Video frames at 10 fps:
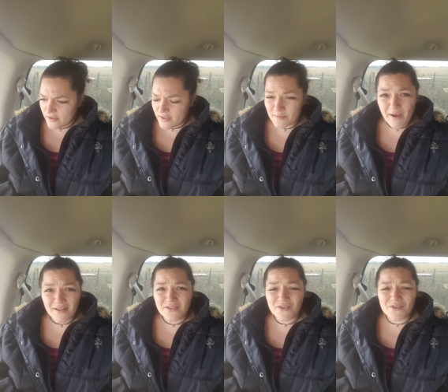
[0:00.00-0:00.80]
these
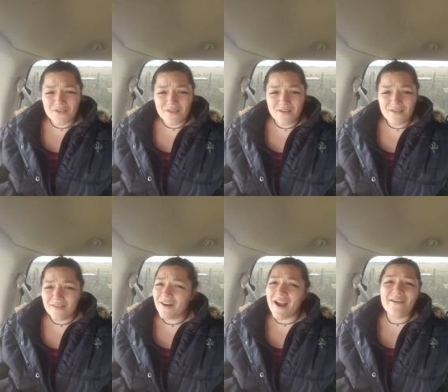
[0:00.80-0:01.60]
monsters,
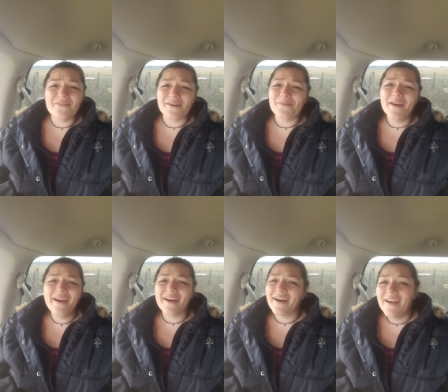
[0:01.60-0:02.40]
they're
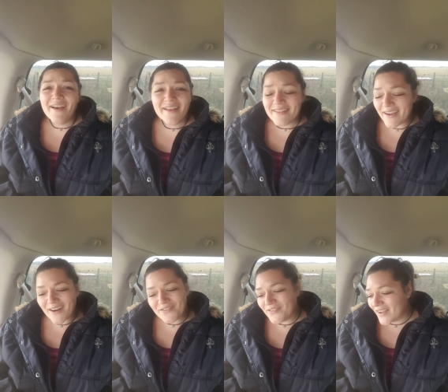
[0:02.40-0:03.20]
everywhere. They
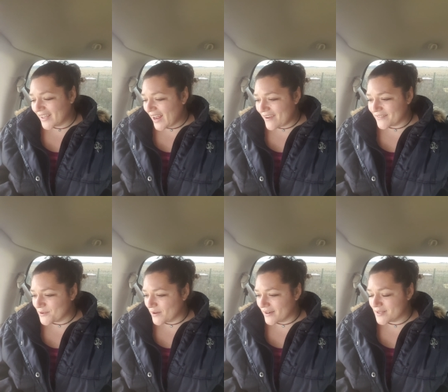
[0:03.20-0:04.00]
are fucking
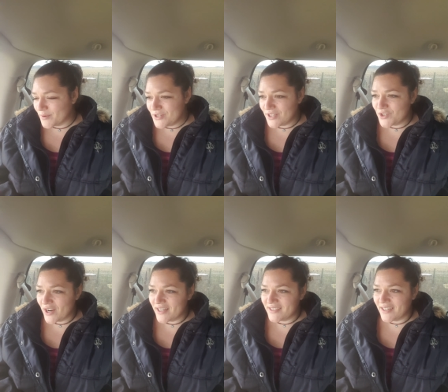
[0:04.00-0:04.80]
everywhere. As much as I
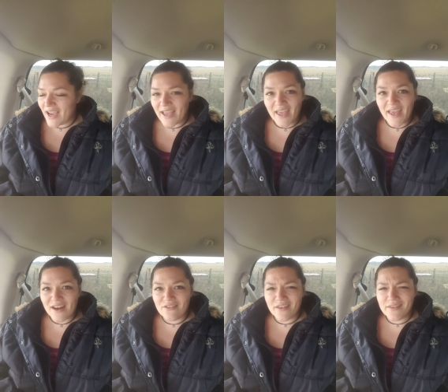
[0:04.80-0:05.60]
try to deny it
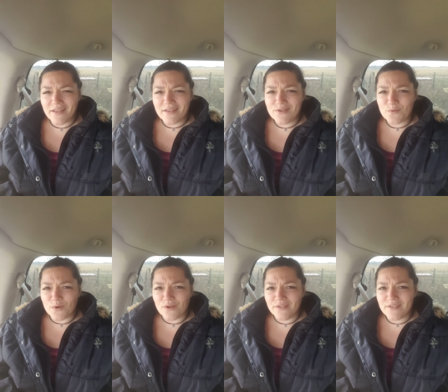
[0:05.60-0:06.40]
and think that this
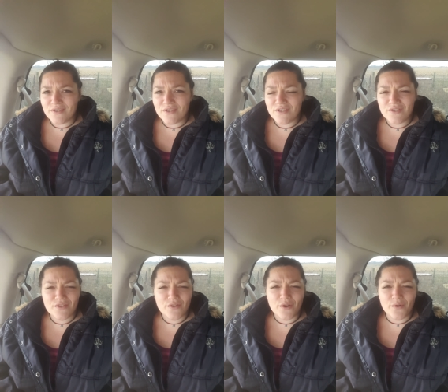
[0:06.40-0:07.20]
world is
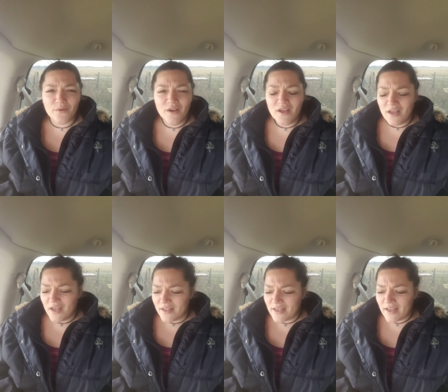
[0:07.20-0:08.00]

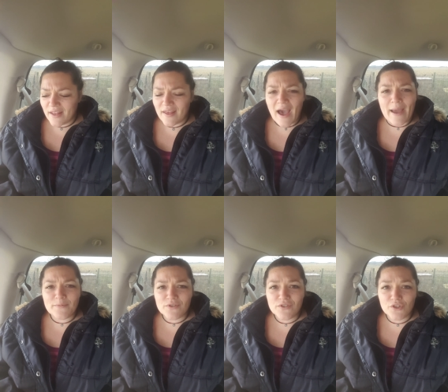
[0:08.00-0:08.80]
that
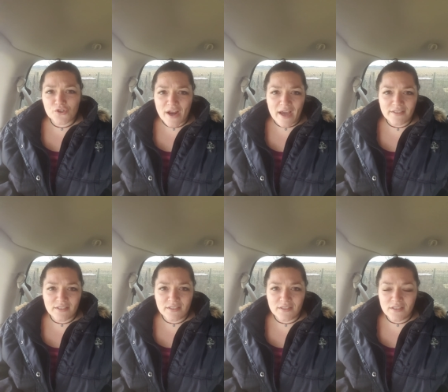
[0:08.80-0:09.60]
I'm just
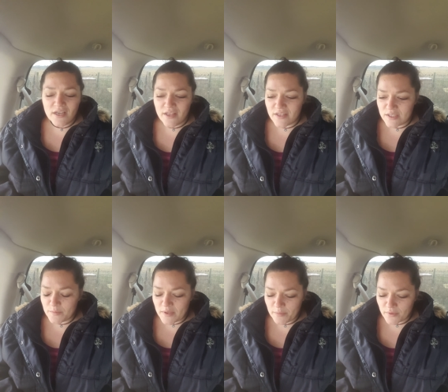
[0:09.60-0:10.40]
attracting these
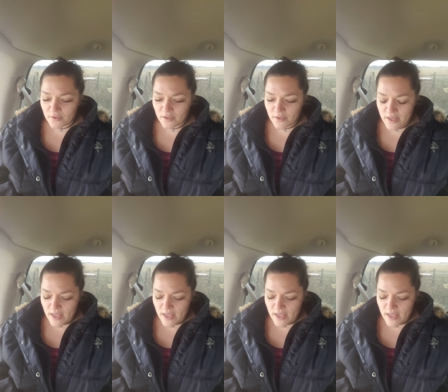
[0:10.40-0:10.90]
people,